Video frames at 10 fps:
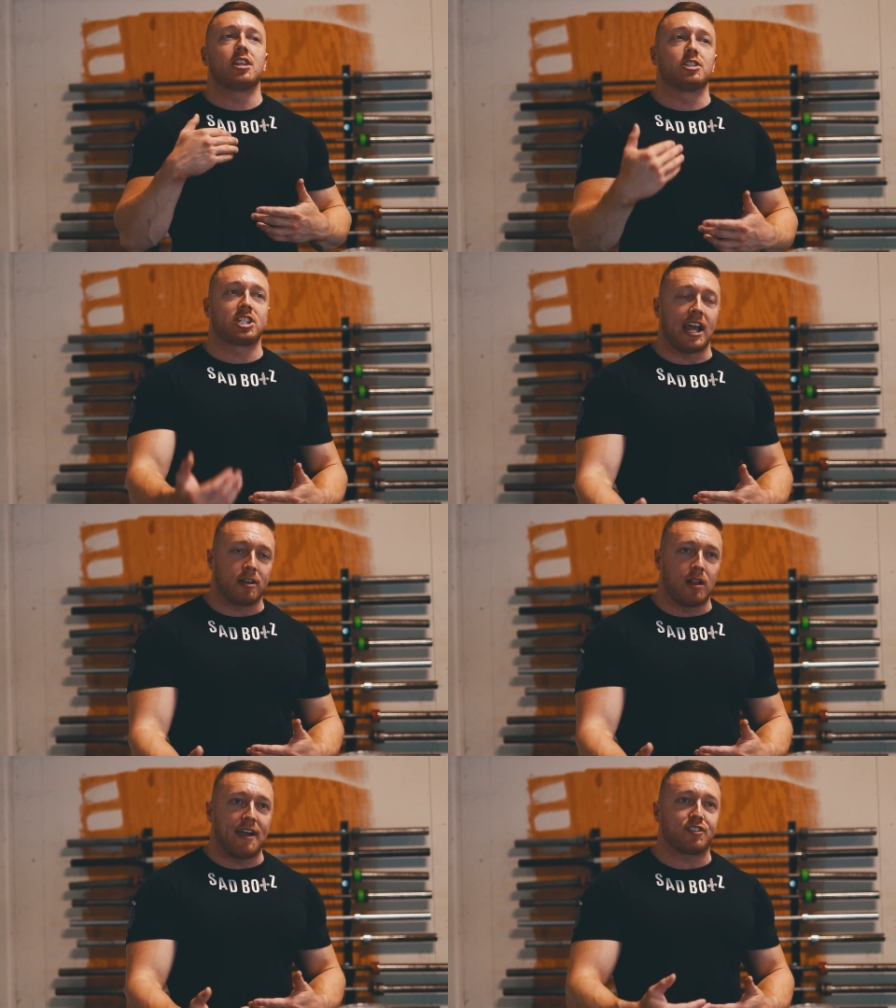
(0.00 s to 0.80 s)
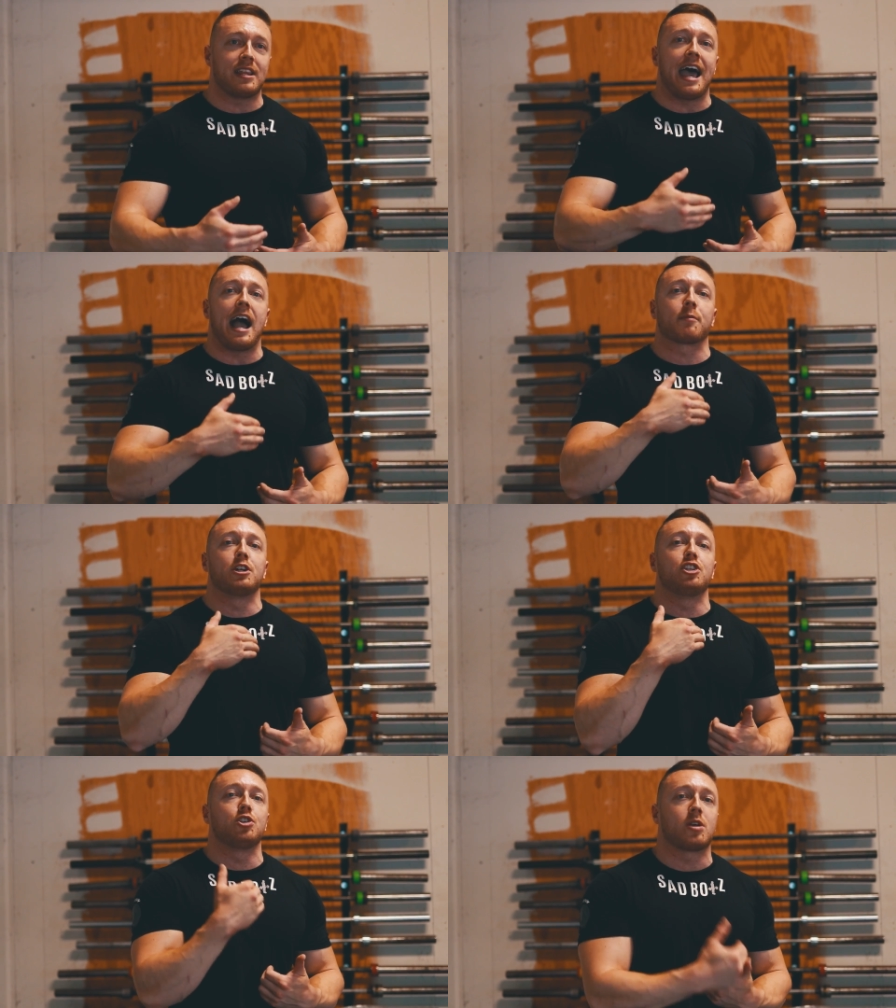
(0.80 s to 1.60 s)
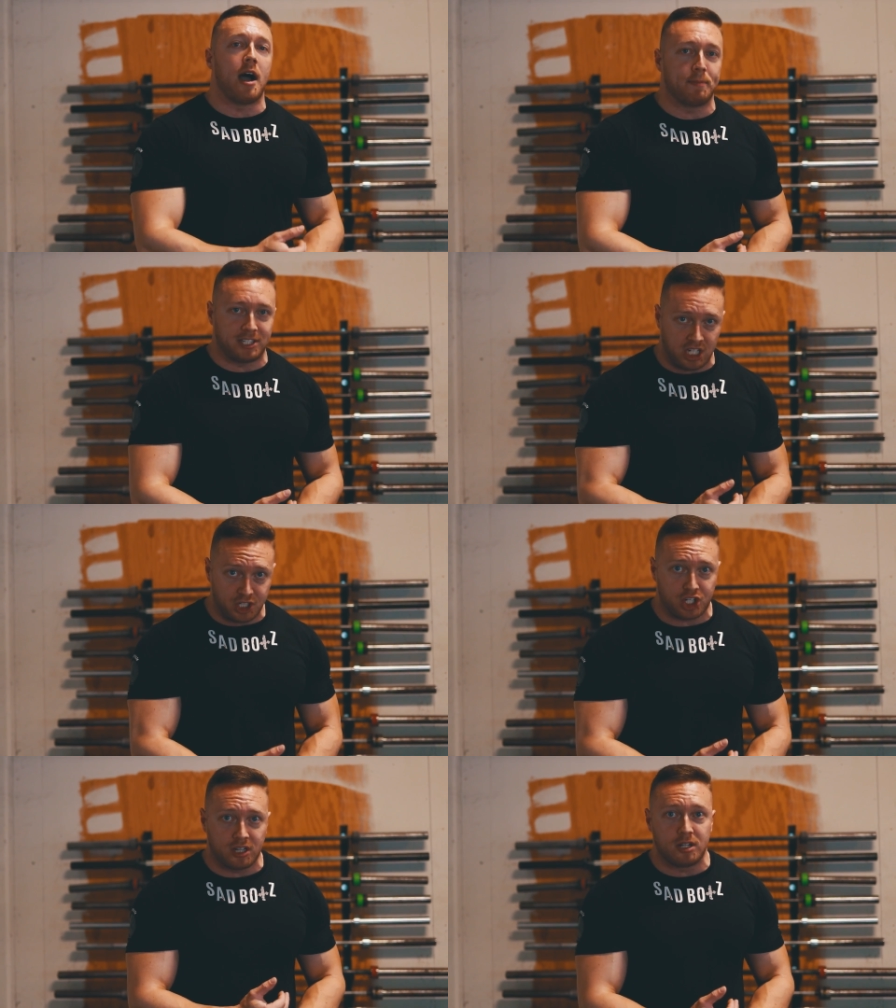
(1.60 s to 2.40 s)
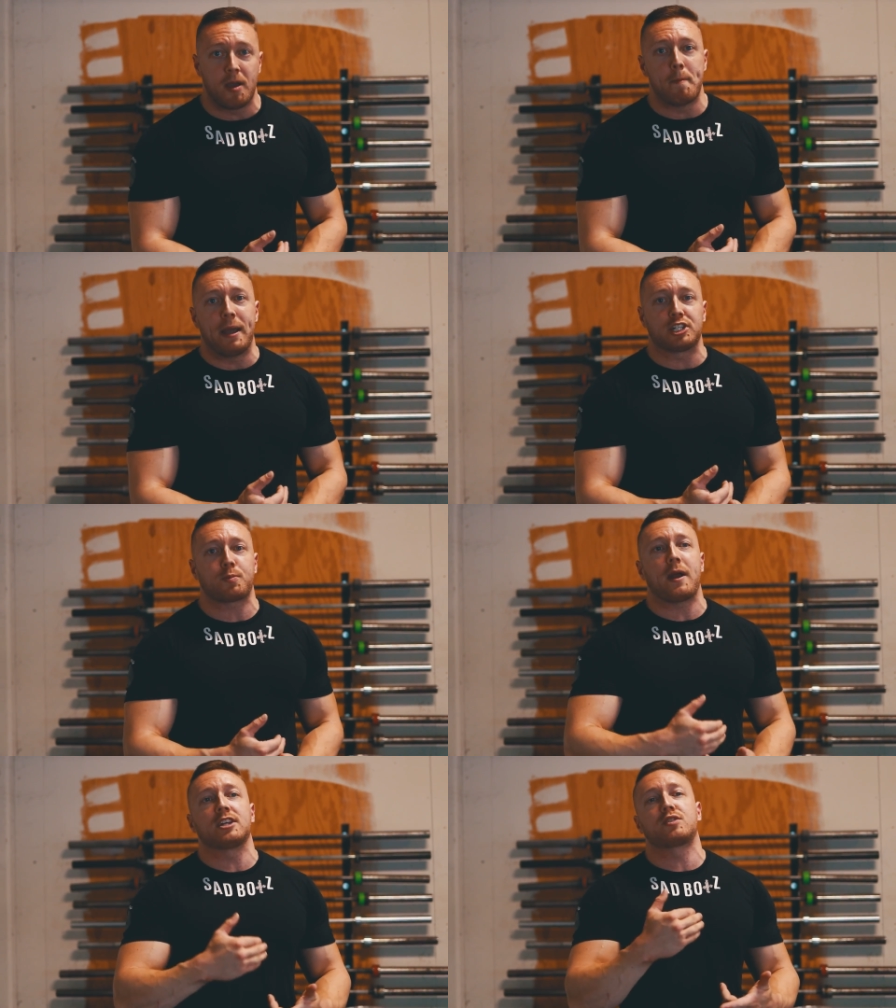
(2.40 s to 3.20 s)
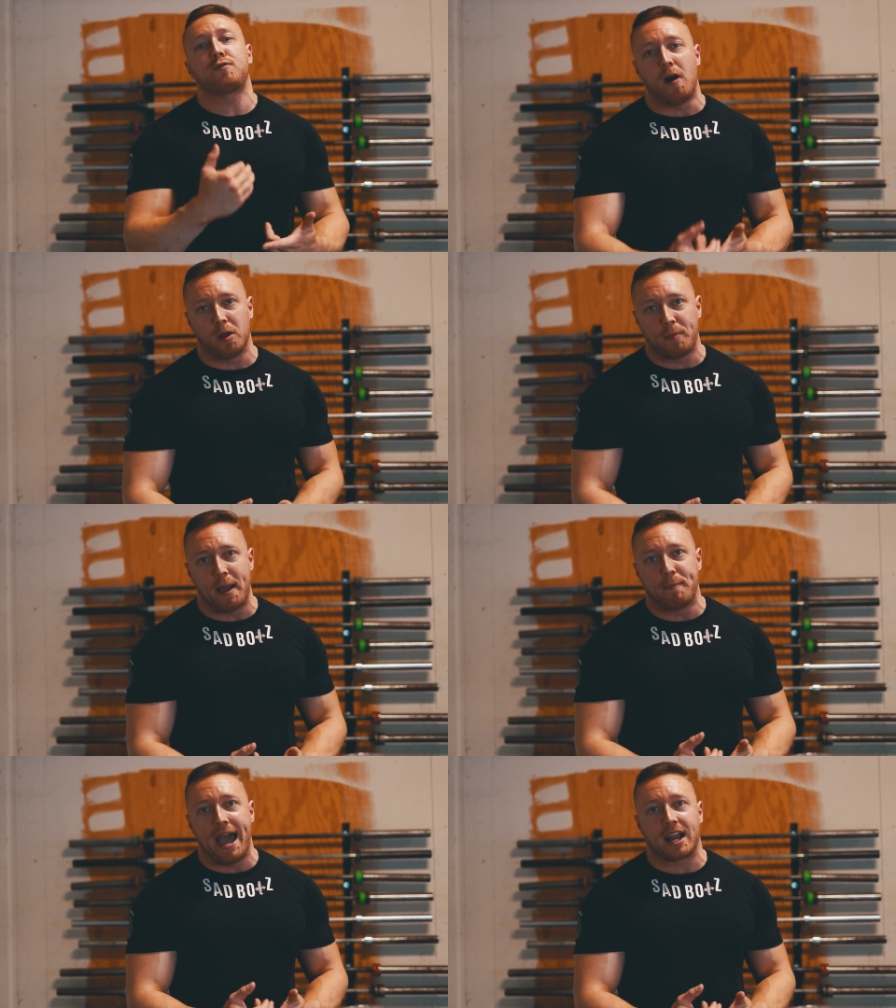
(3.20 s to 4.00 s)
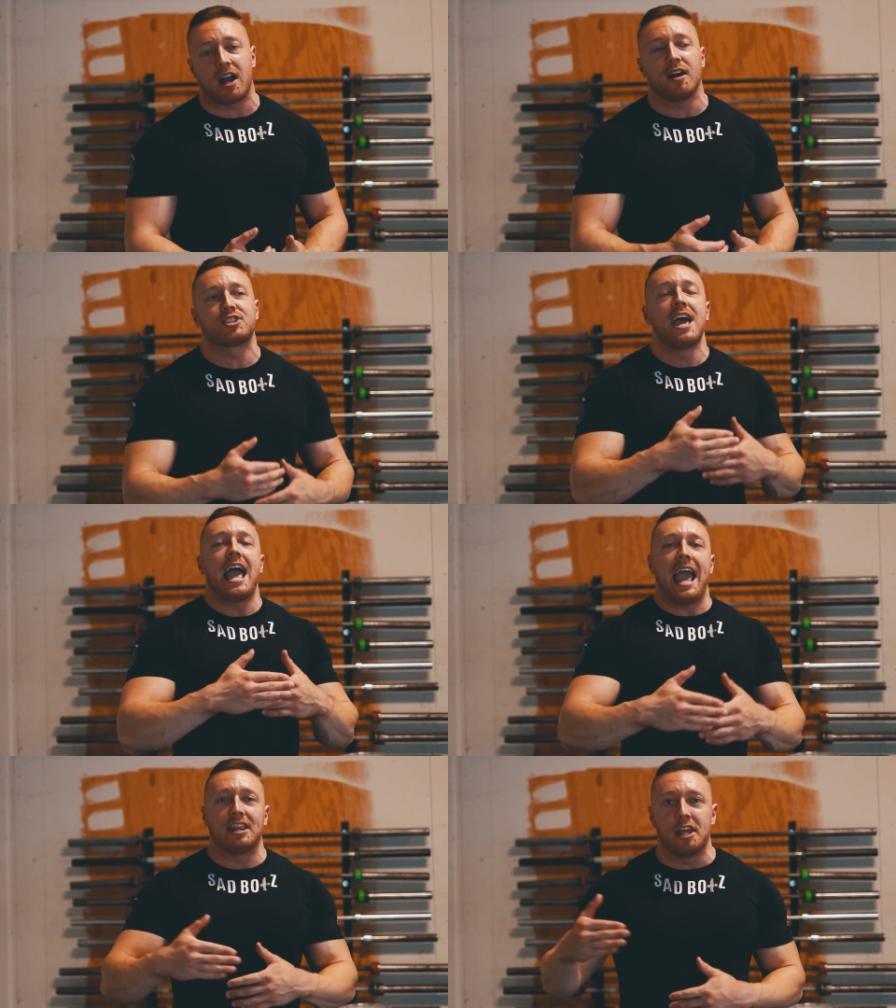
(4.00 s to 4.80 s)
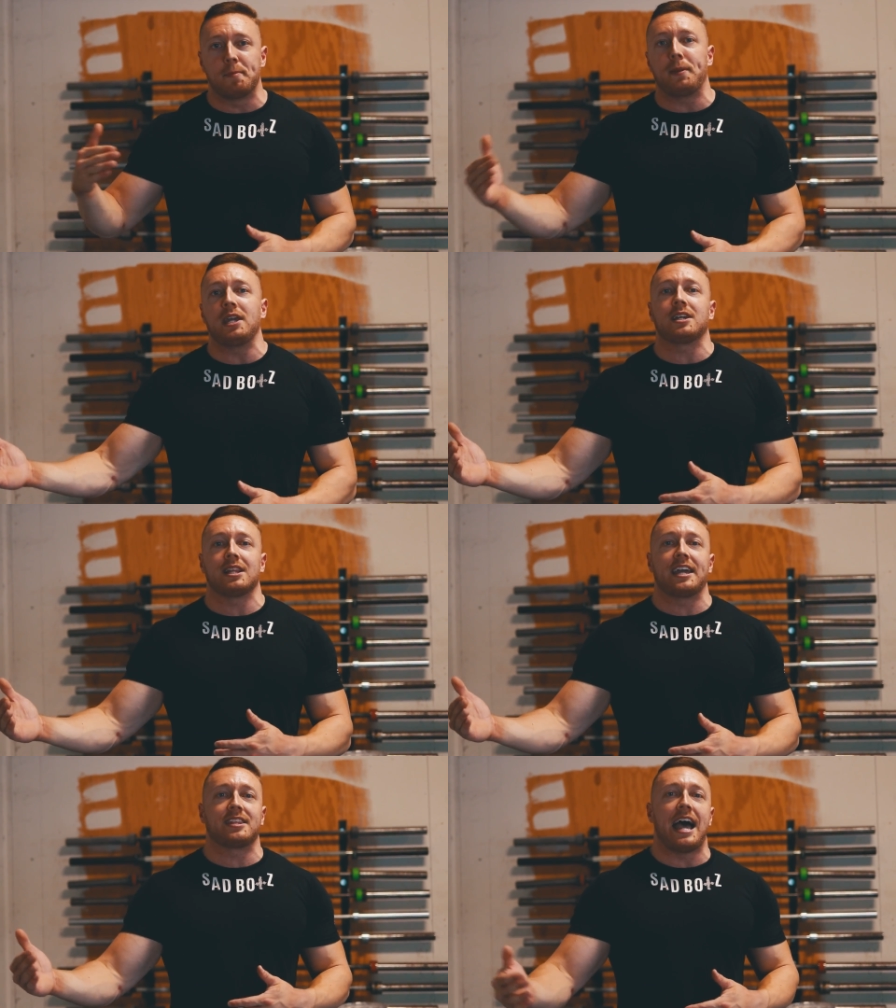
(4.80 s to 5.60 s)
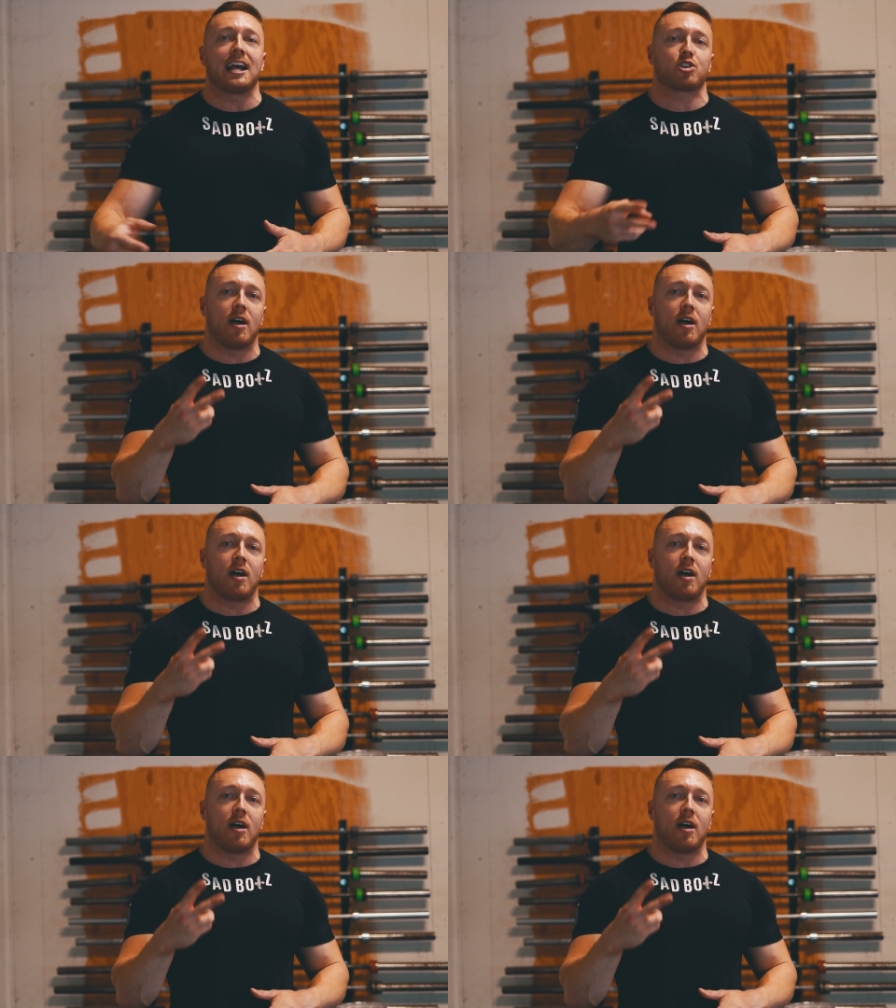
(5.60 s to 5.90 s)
The cycle after that, I'm going to do competition bench press followed by backoffs, and then peak like that.